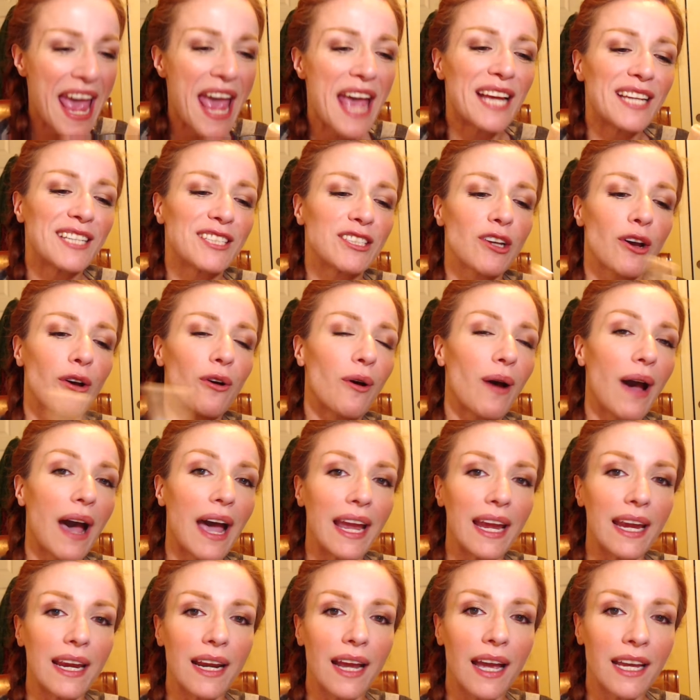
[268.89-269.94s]
so
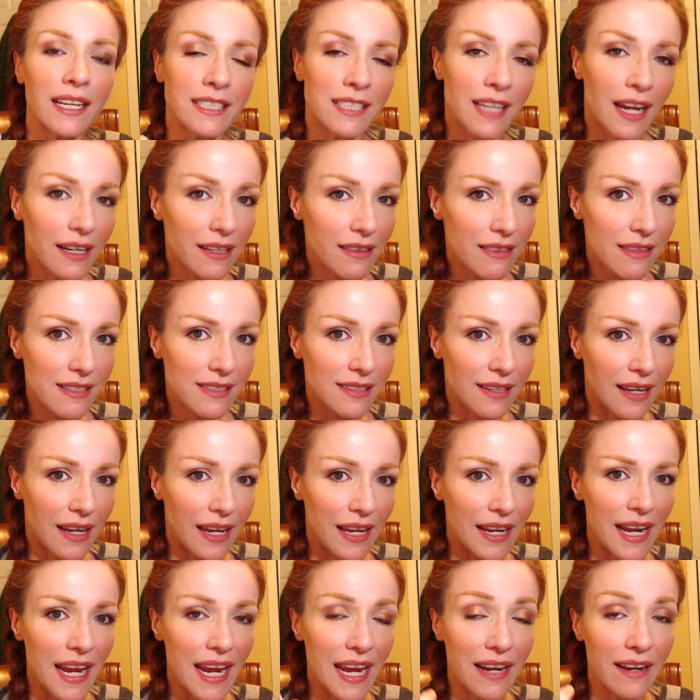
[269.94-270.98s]
I dotted this
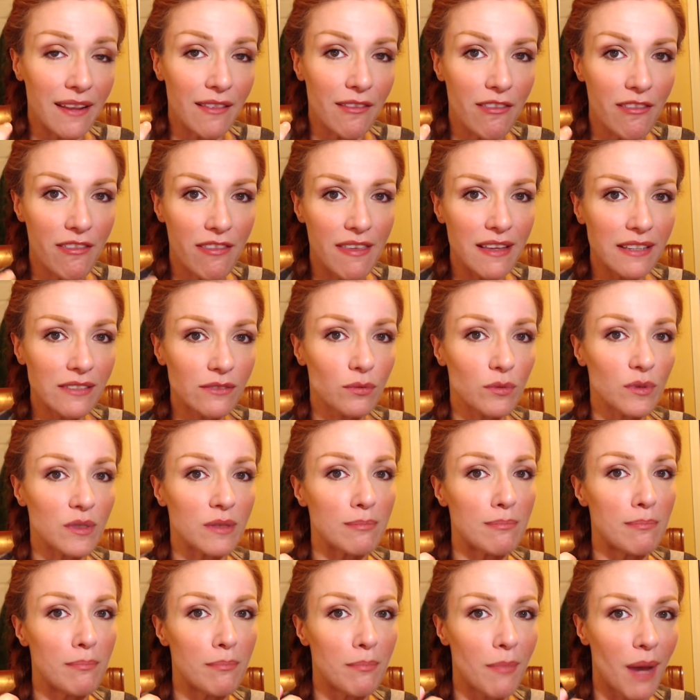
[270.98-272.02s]
on, and this was
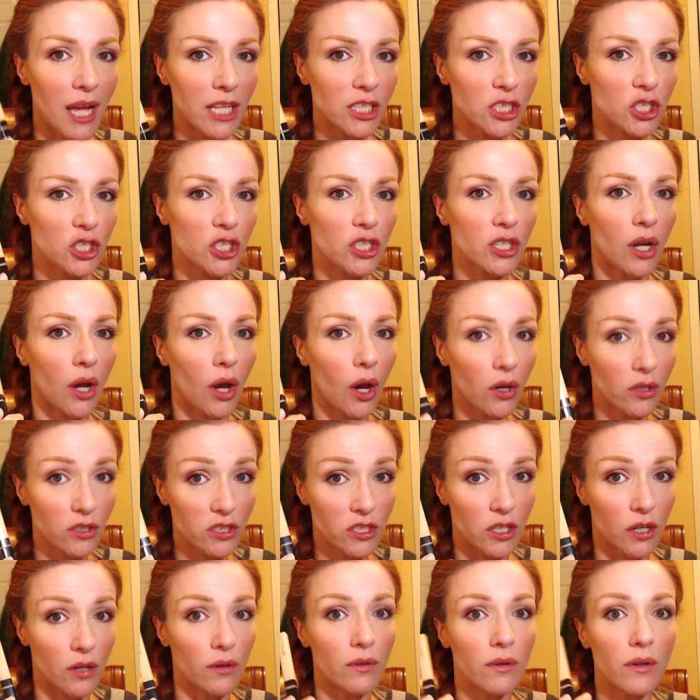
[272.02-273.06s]
much
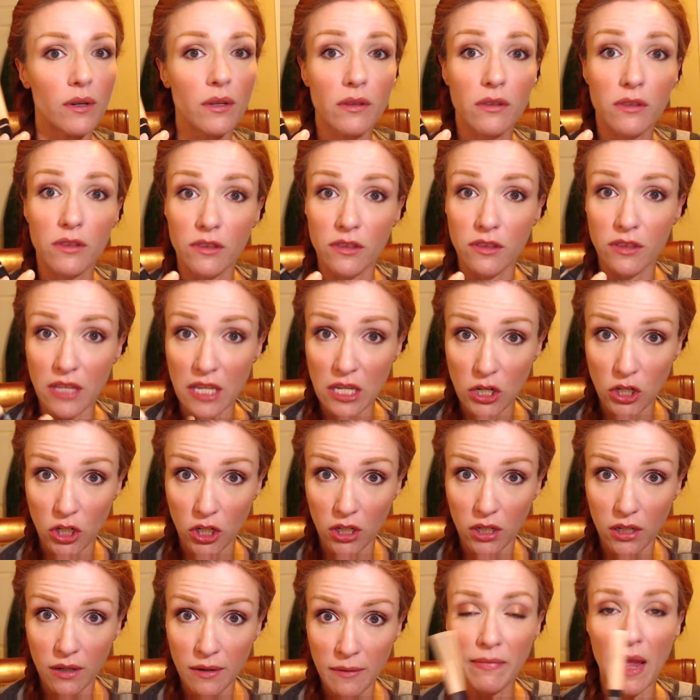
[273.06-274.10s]
also
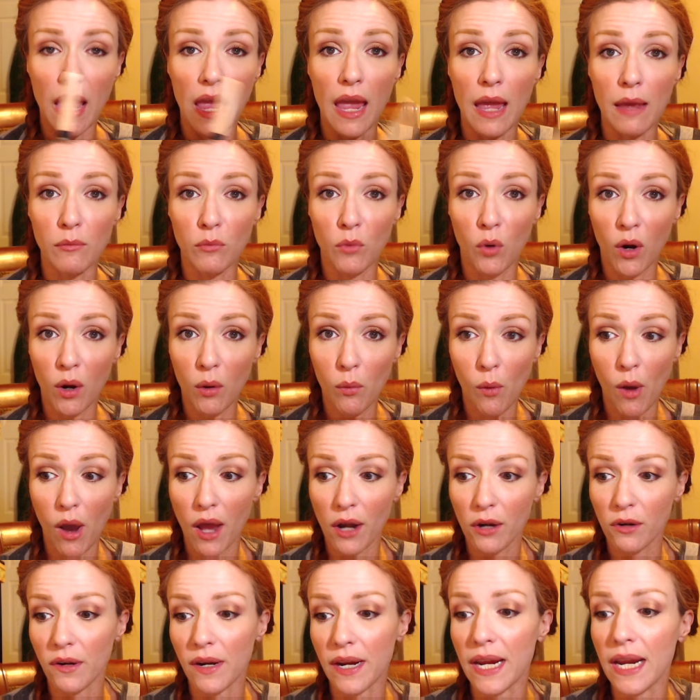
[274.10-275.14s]
thinner and more
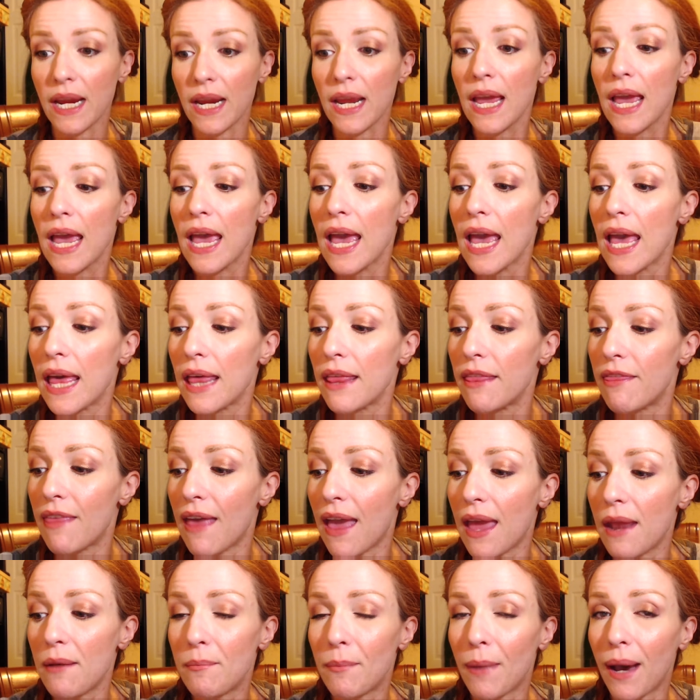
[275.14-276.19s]
watery
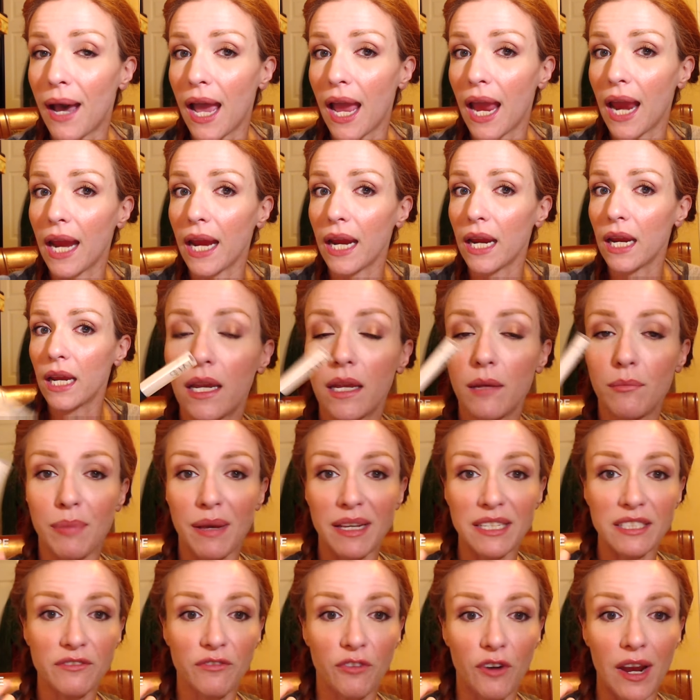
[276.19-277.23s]
than my
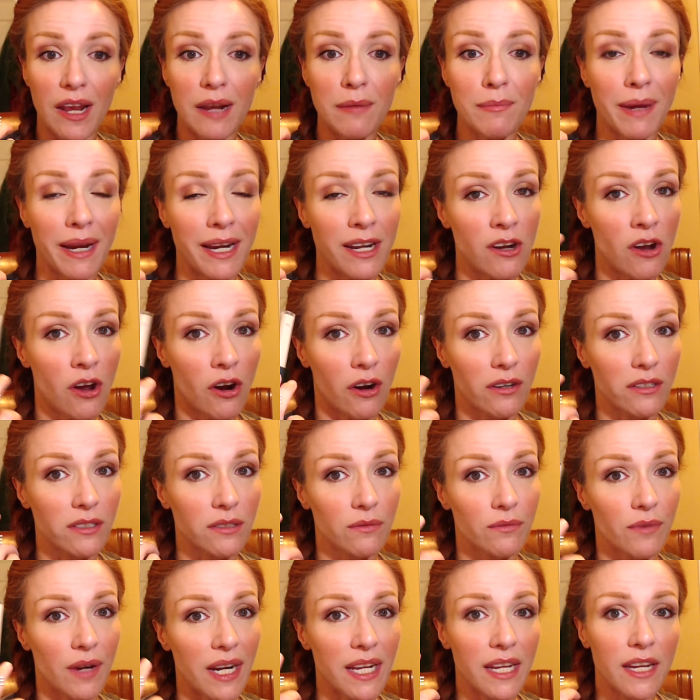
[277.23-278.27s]
best friend, my NARS
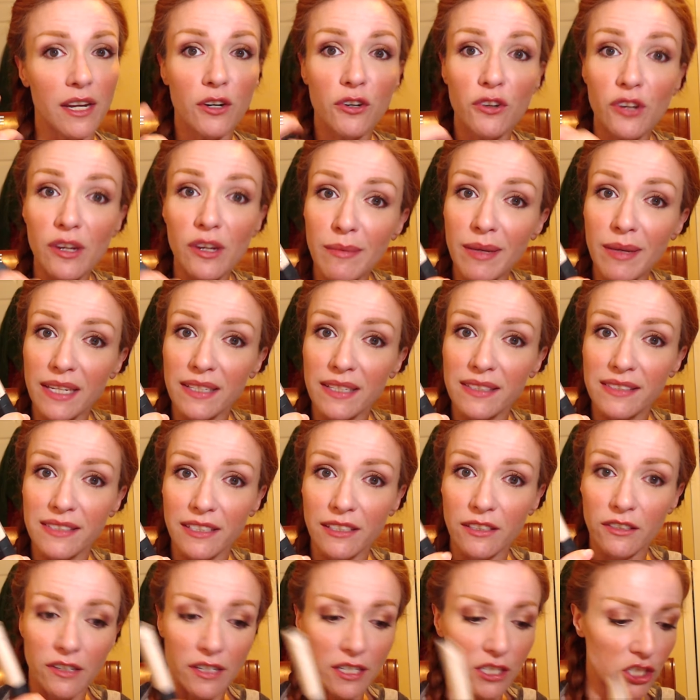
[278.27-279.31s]
Radiant Creamy
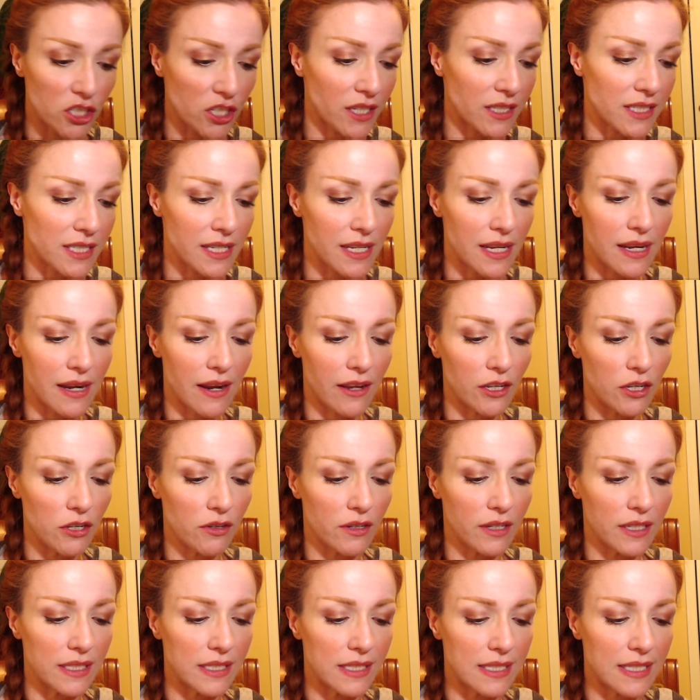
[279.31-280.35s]
Concealer in Chantilly. Now you
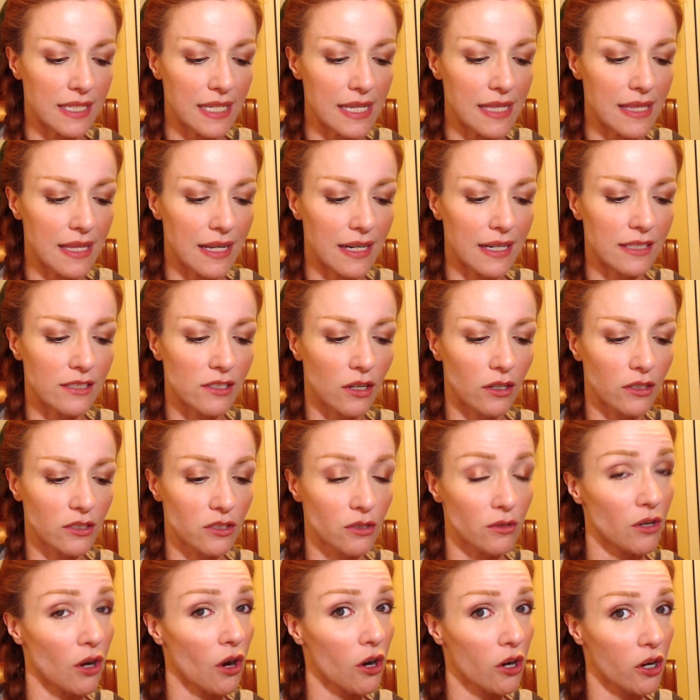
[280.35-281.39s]
can see that it's also
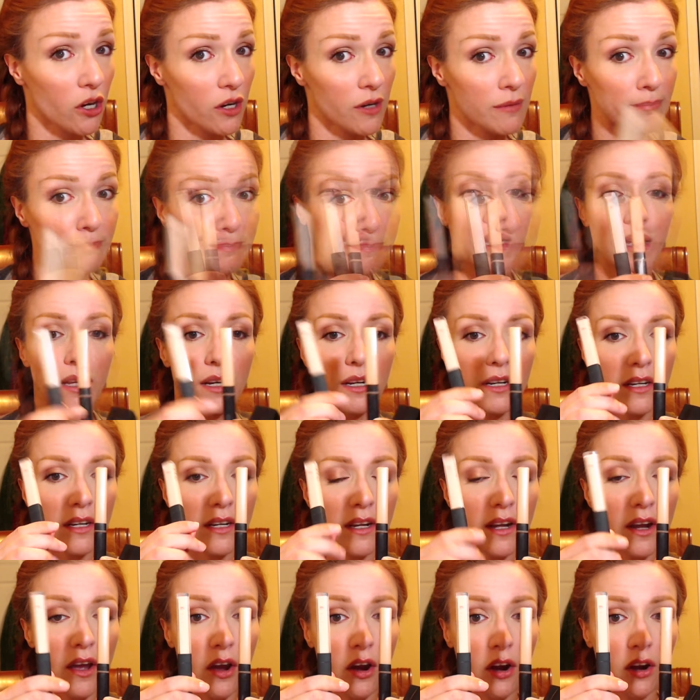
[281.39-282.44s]
darker.
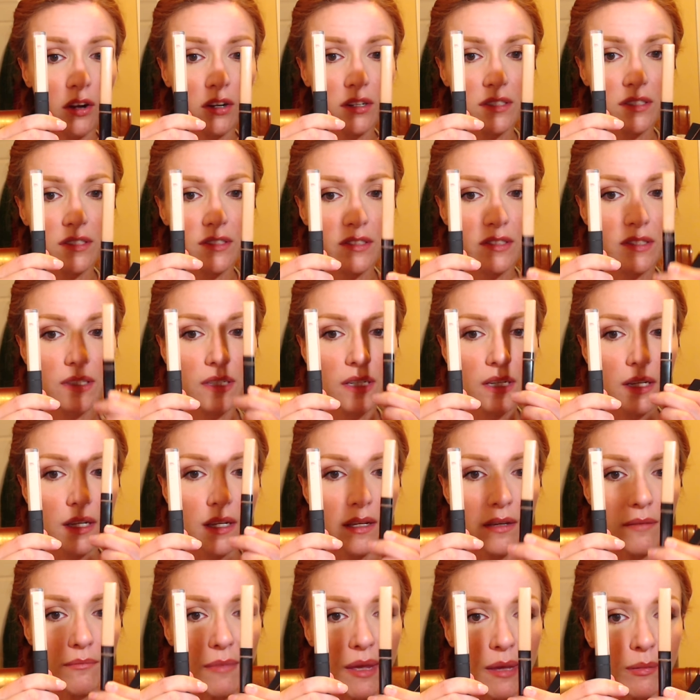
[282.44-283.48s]
NARS,
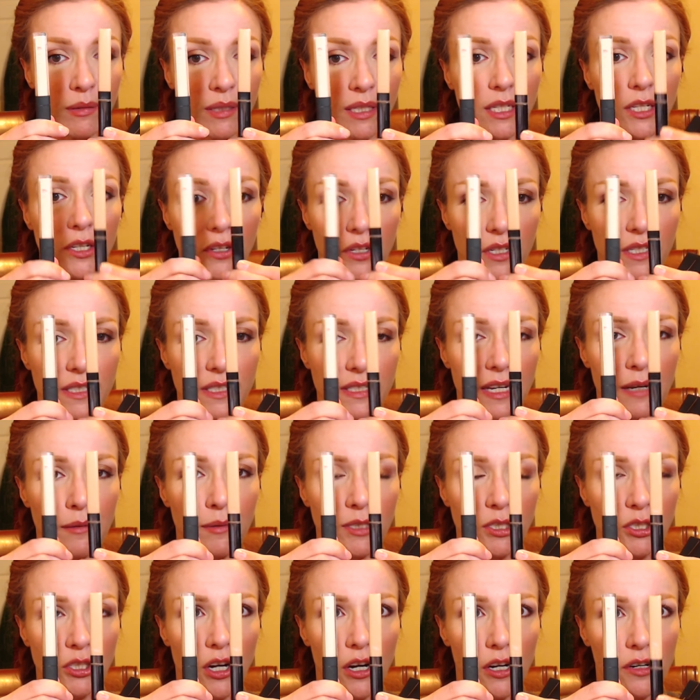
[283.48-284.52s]
Maybelline, you can see how
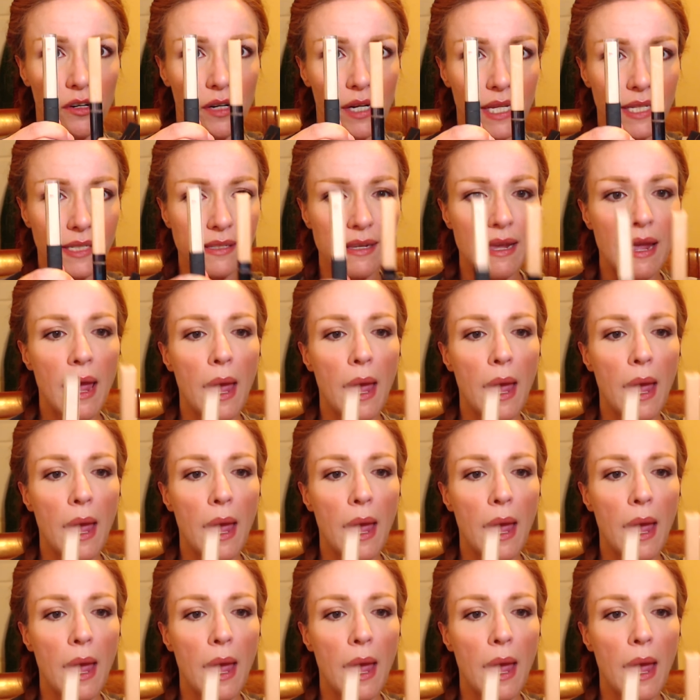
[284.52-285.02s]
much darker it is.